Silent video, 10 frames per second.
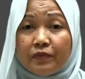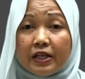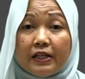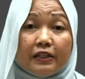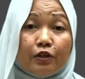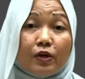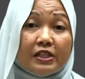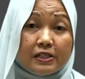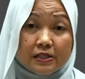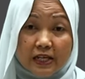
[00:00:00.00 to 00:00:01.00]
and third one
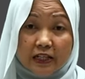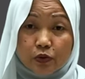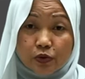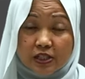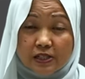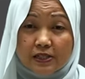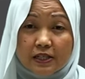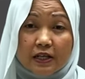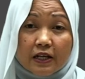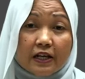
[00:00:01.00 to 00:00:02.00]
is diagnosis,
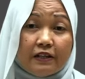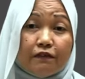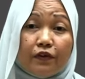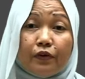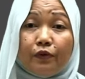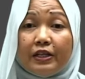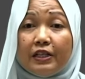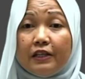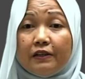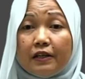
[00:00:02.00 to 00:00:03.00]
and the fourth one
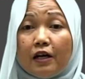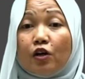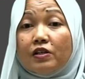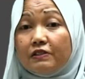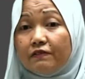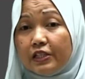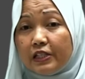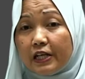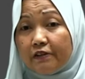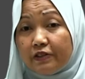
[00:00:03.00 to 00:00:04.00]
is uh, conservation
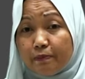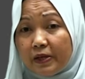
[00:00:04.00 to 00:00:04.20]
and repair